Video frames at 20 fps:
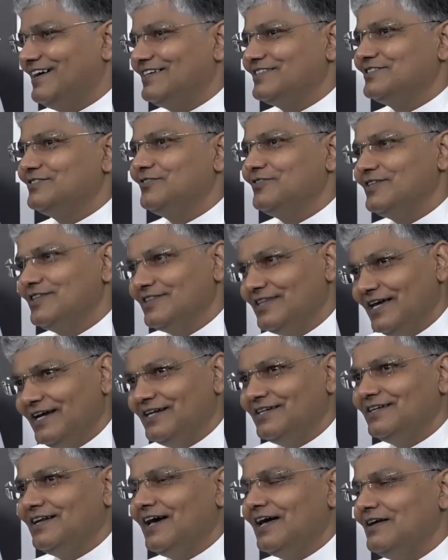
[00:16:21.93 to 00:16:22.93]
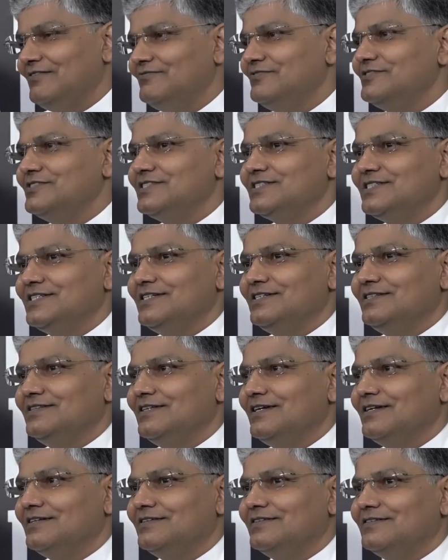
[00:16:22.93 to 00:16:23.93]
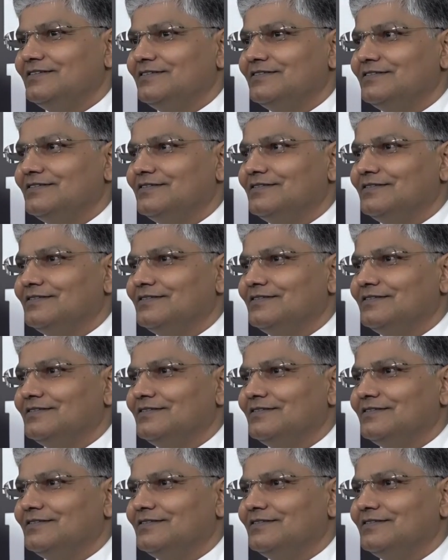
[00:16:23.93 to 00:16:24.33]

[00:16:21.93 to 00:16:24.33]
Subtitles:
So in that, I would say that